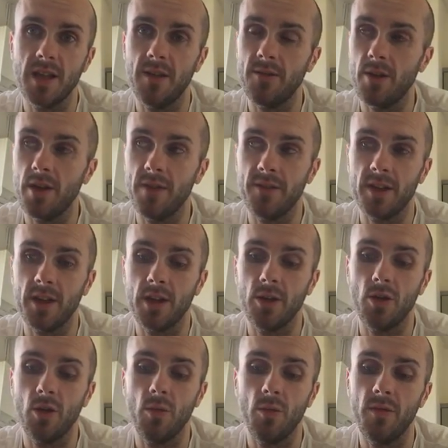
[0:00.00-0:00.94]
if you're living in a
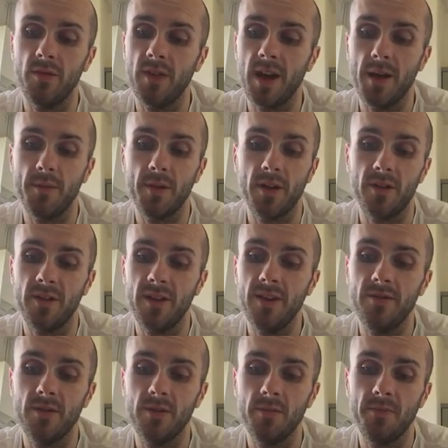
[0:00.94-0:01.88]
normal flat, because
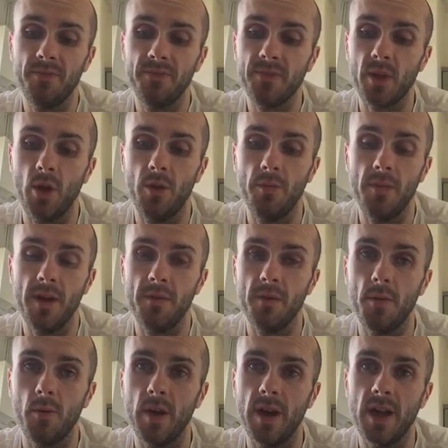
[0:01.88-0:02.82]
even on
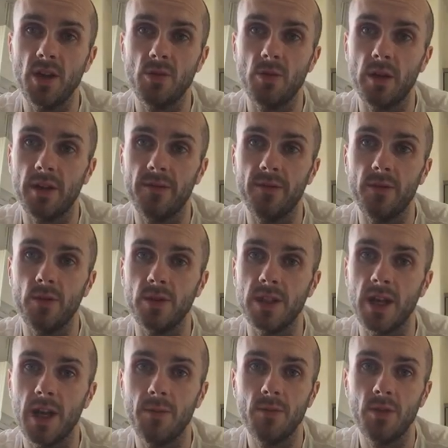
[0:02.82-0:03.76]
minimum wage, working full
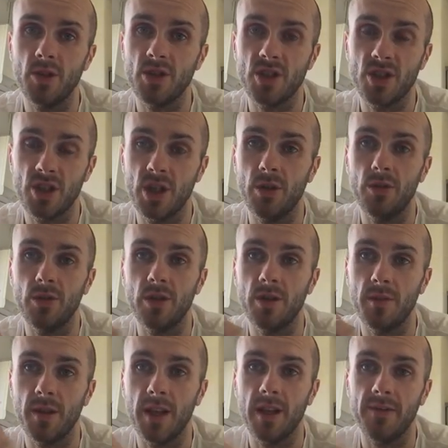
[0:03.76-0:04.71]
time, you're still going
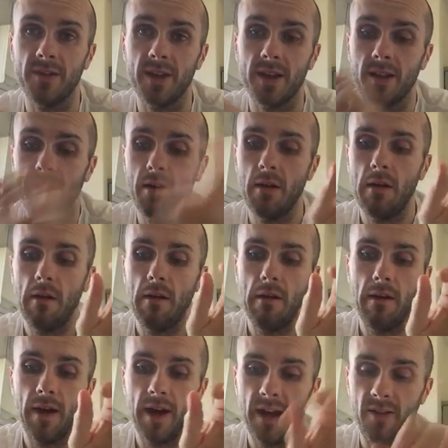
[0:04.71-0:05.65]
to be living
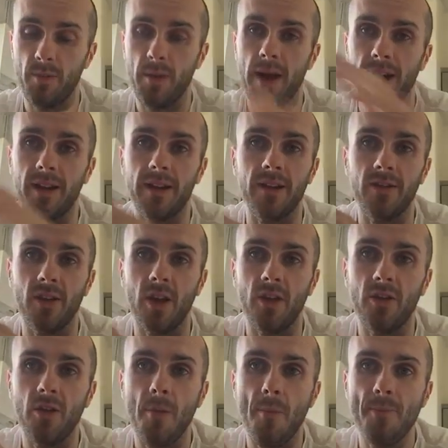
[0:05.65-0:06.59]
as badly as
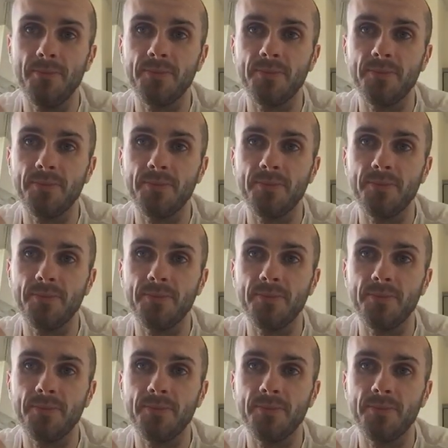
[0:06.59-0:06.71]
this.